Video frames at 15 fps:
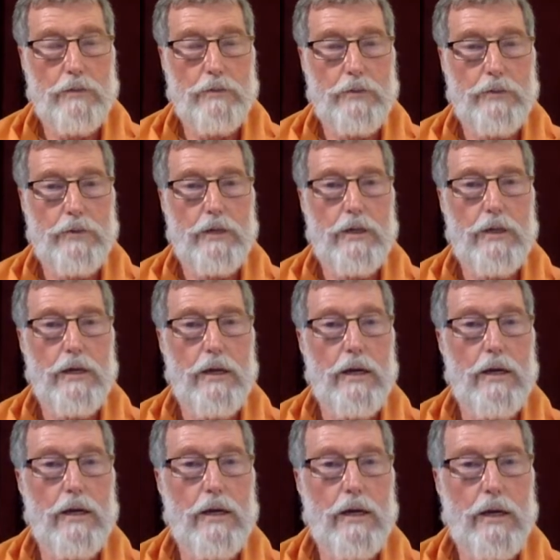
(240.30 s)
between
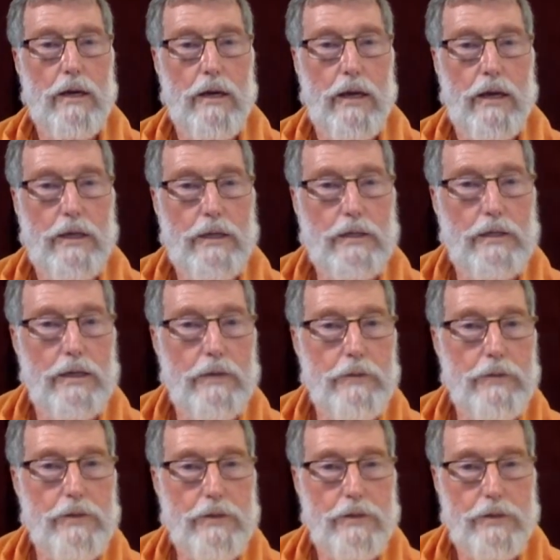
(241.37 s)
Indra and his
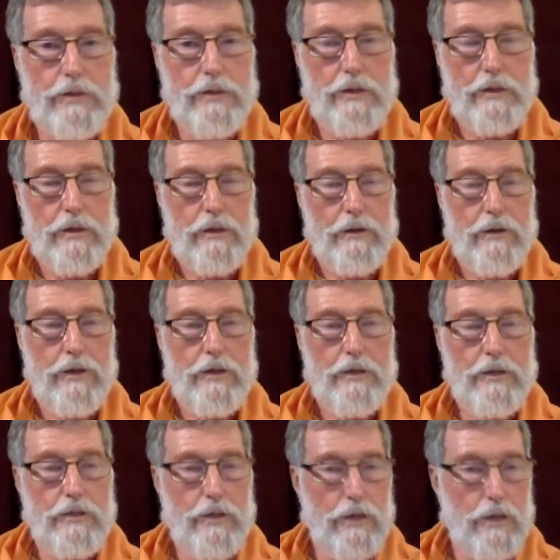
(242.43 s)
nemesis, a
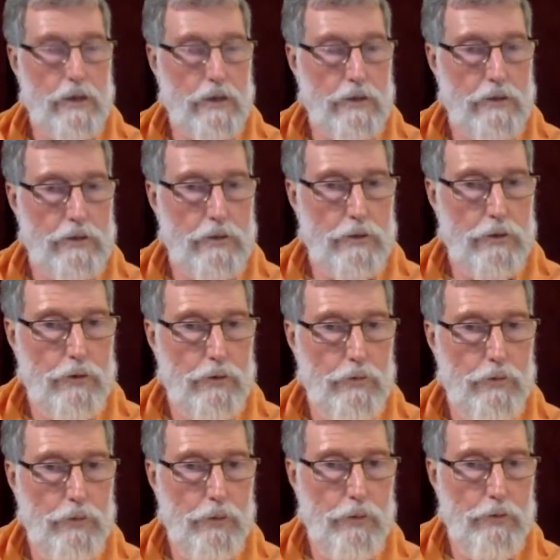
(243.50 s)
struggle to
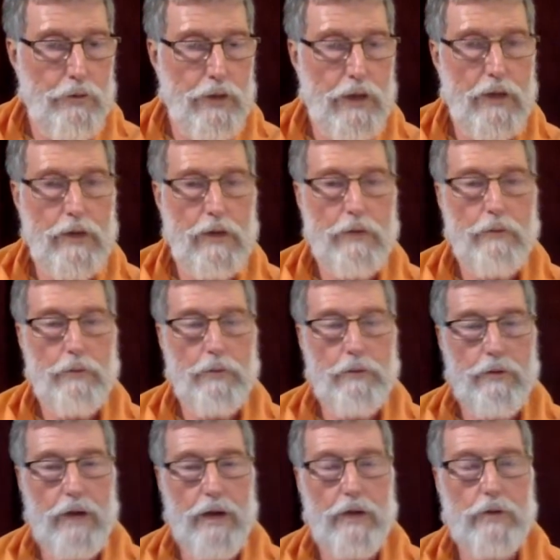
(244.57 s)
move in and move
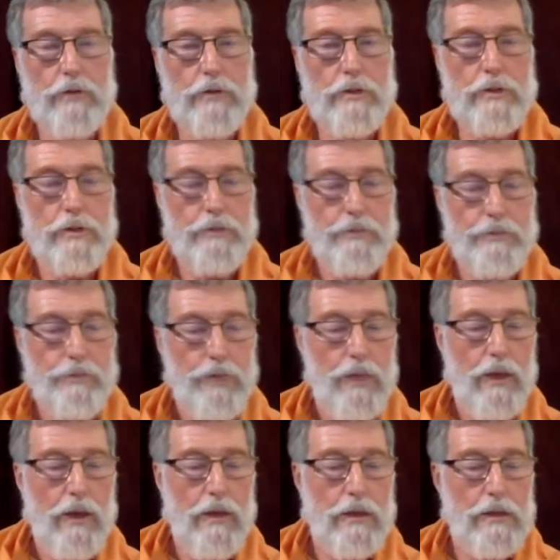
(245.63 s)
out.
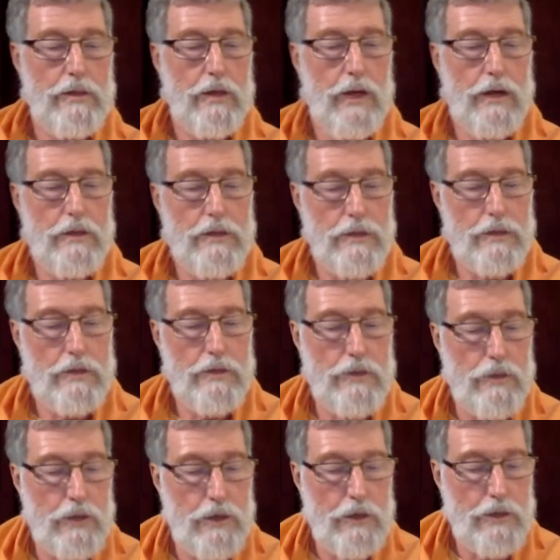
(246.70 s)
This constant
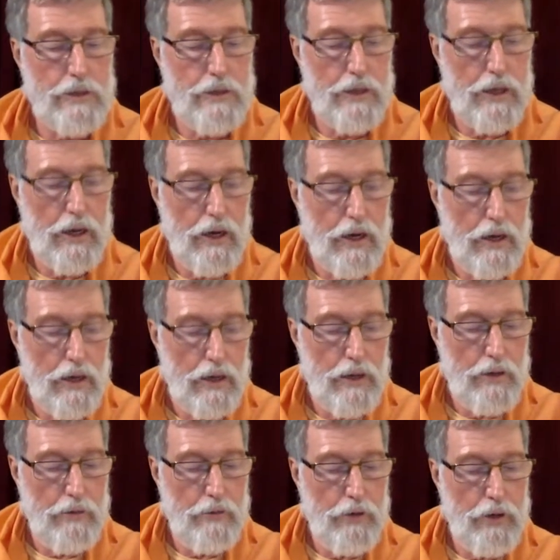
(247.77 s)
struggle is there in
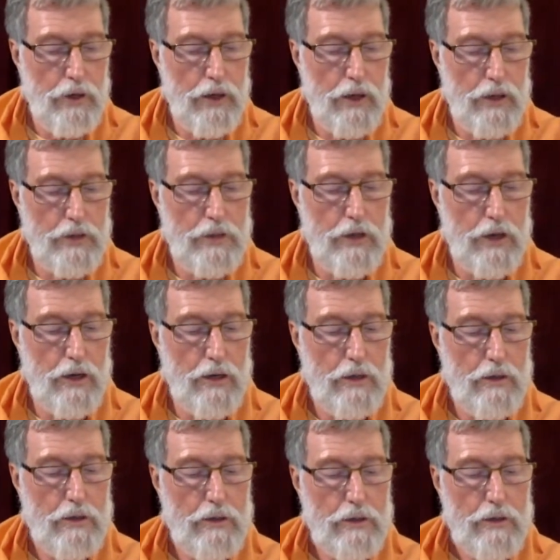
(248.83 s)
the very nature
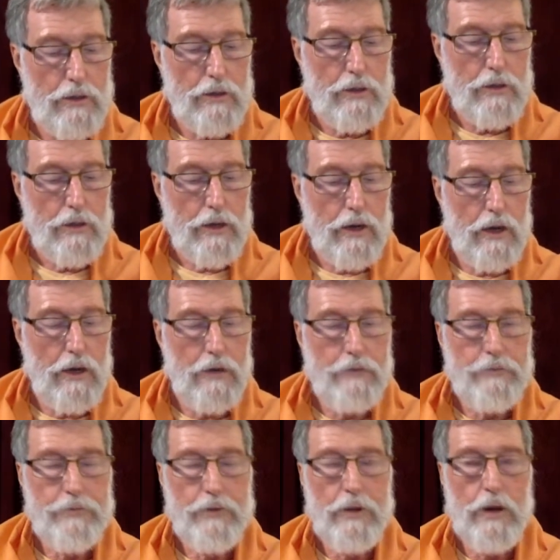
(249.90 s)

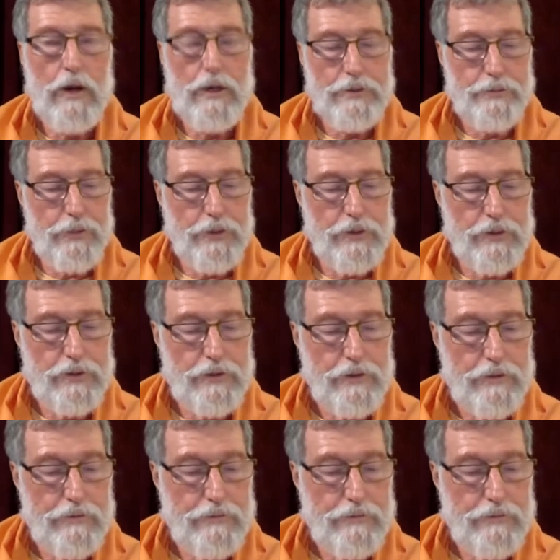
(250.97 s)
of the cosmos.